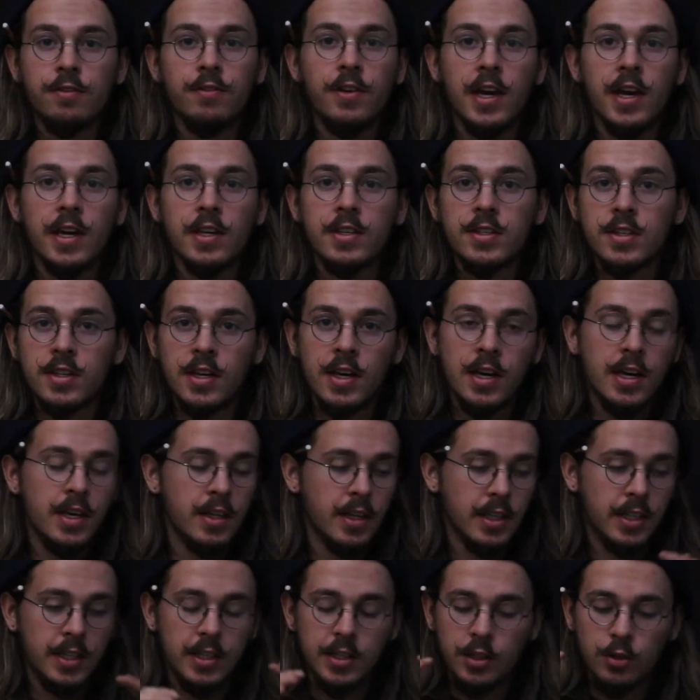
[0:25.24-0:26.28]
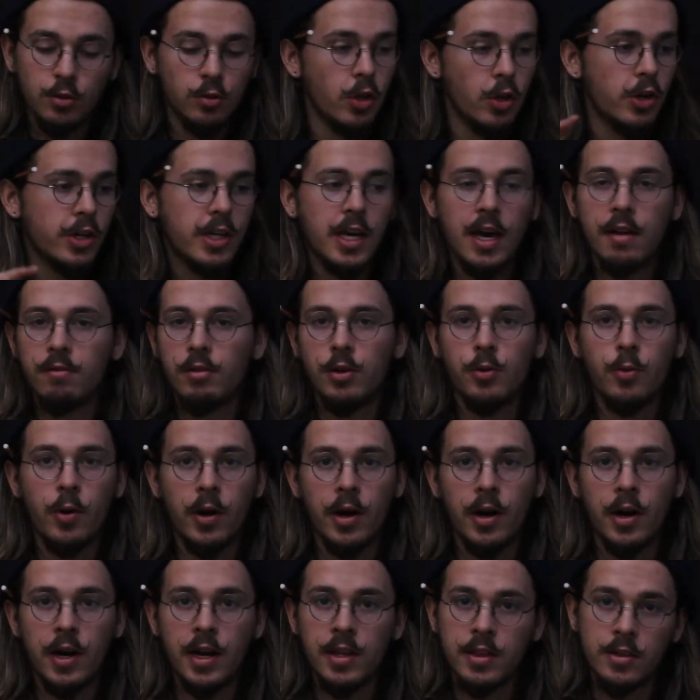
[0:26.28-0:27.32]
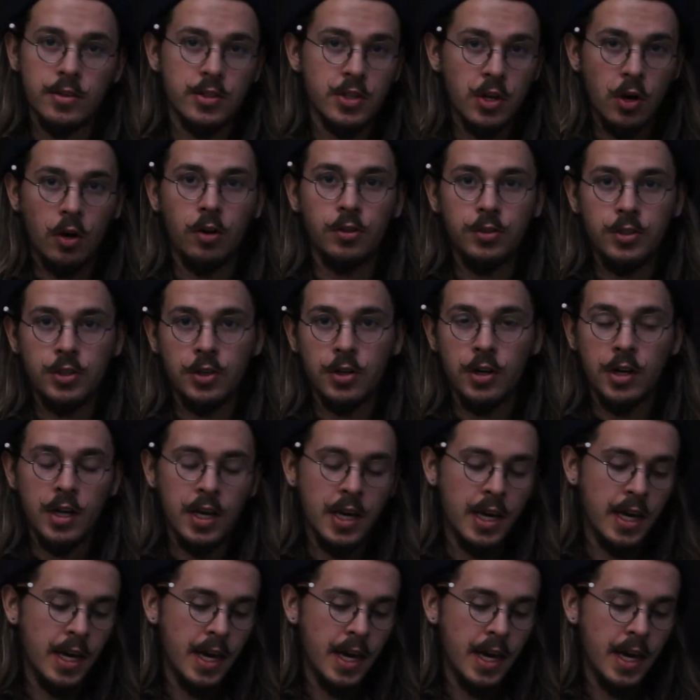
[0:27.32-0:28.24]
face. Like you look everywhere and there's culture.